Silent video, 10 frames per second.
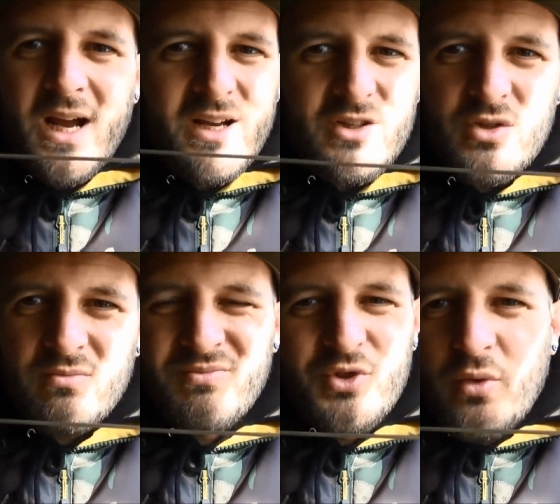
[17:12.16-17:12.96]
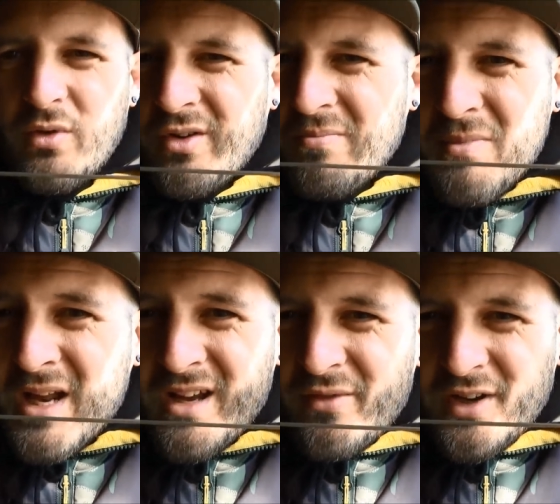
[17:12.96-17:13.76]
as sort of like
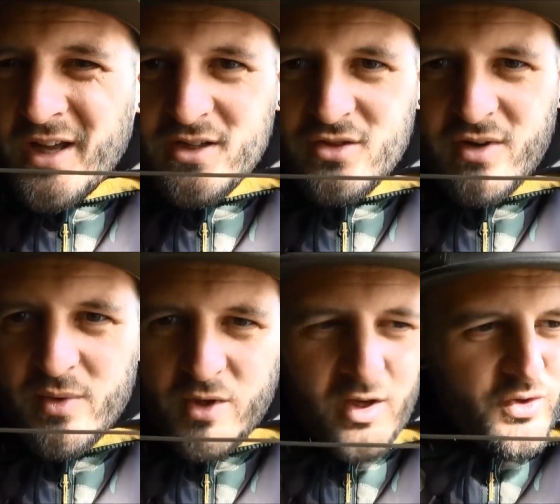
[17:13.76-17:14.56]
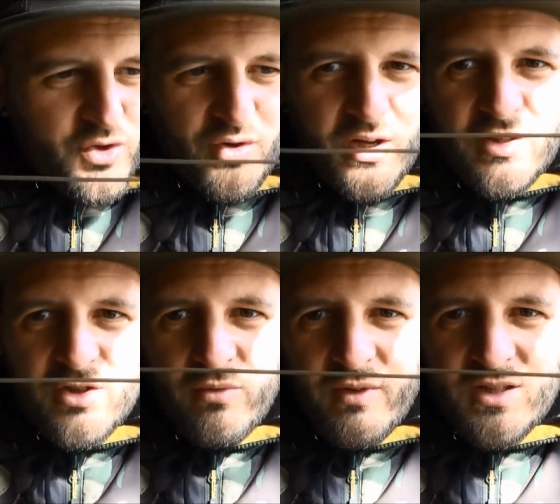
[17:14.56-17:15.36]
many other lakes around the country.
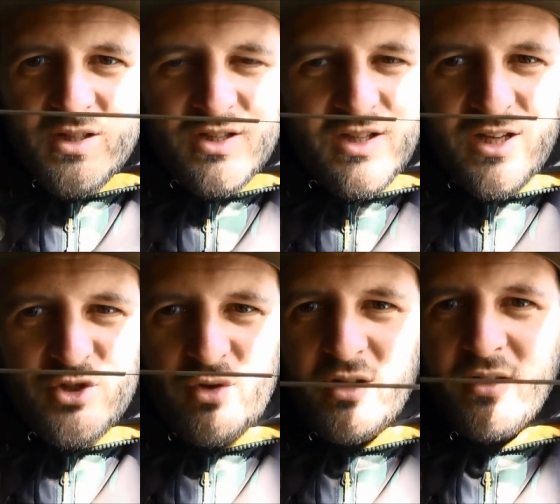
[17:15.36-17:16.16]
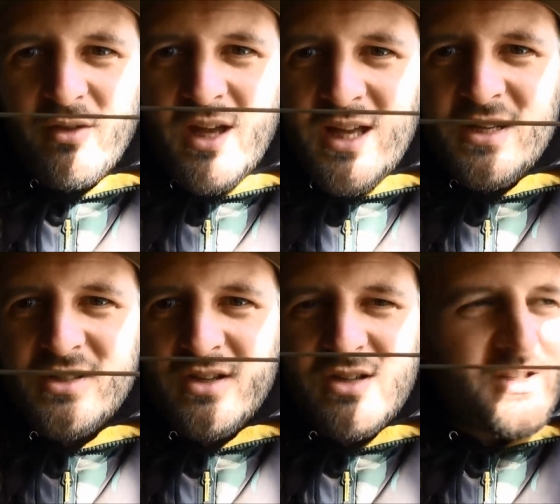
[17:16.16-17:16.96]
So this is literally the
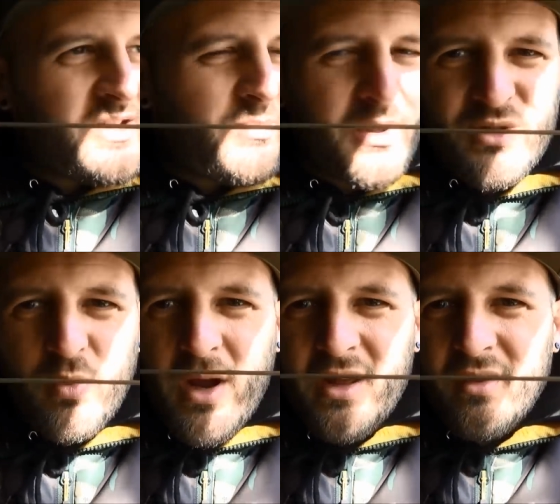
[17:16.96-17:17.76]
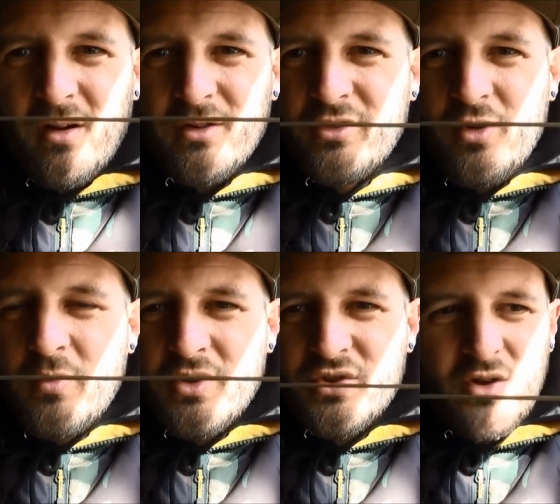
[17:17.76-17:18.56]
easiest and simplest way that I do
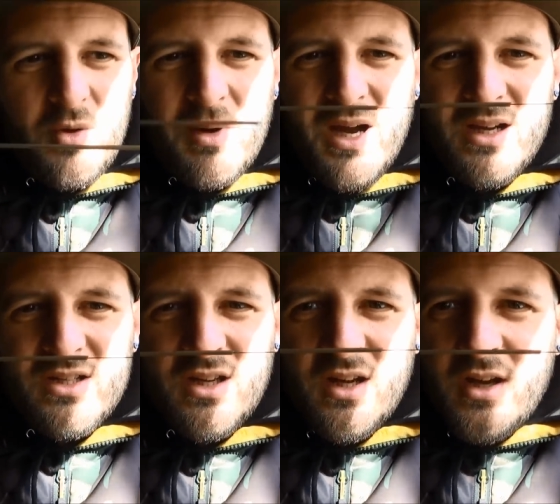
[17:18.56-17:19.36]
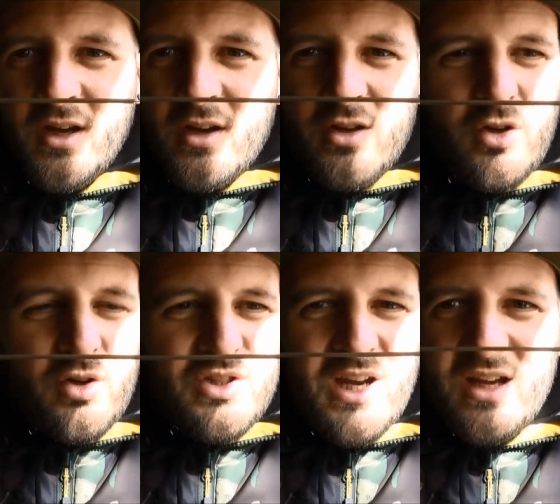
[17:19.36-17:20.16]
my solid bags. You
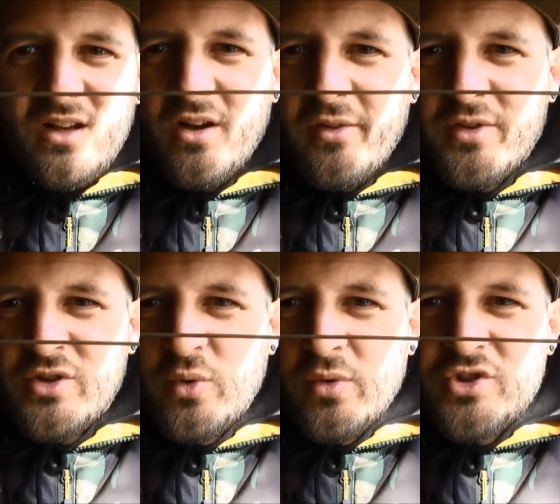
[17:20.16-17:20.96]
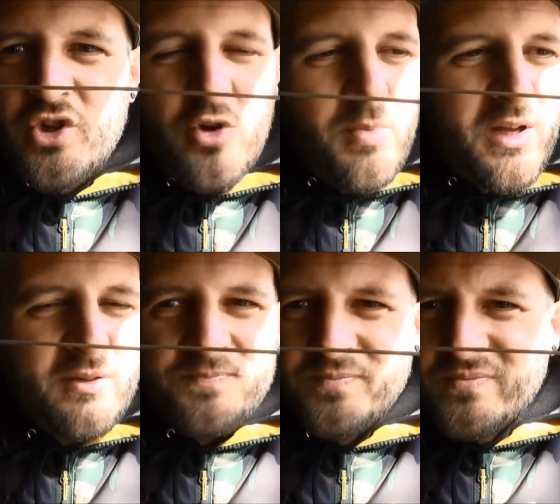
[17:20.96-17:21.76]
can tailor the sort of
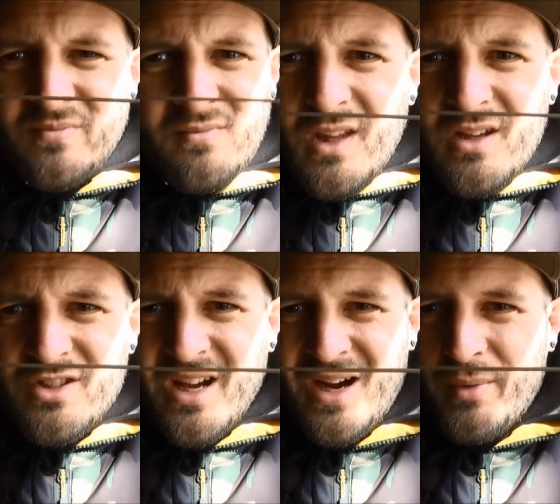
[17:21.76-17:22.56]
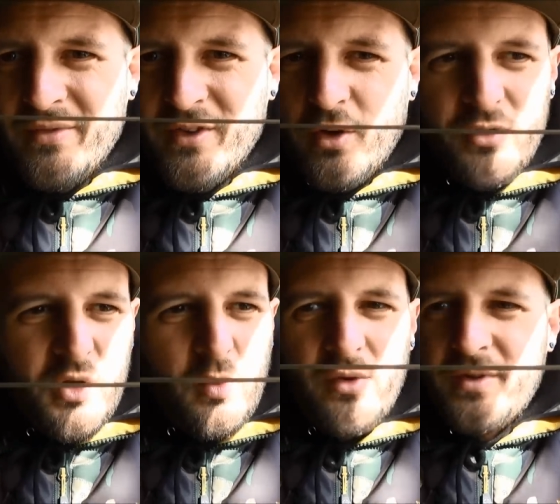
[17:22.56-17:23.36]
tubing to however long
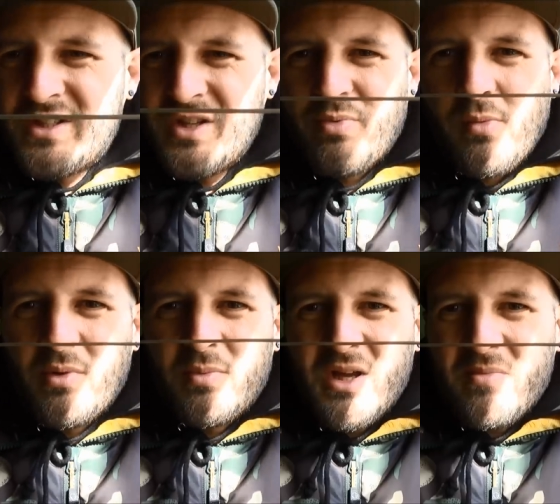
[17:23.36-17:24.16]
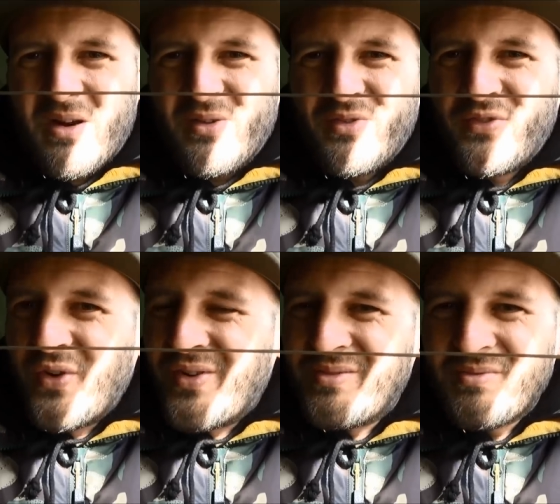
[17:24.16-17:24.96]
you want. This is probably about a
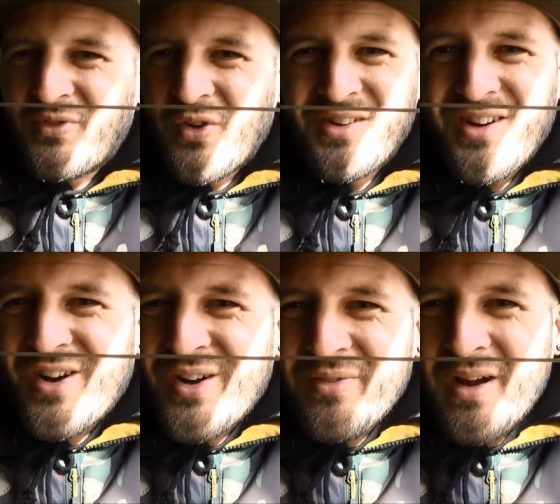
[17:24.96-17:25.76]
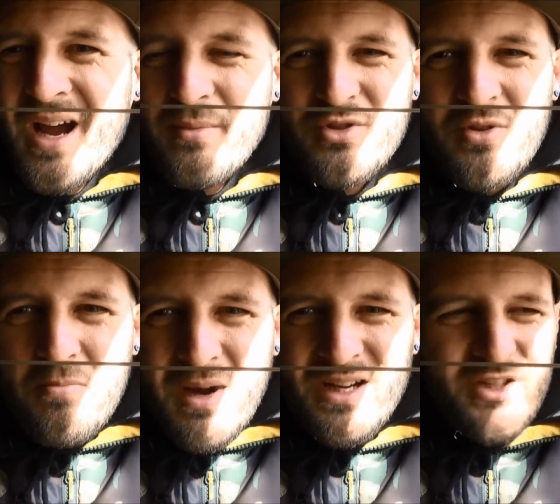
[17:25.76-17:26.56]
foot and a half absolute
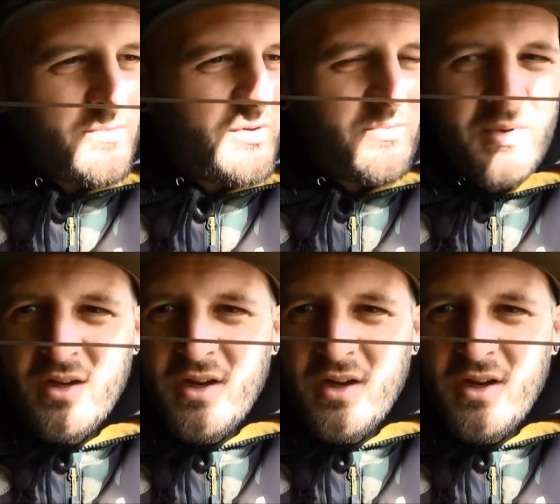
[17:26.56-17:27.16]
maximum,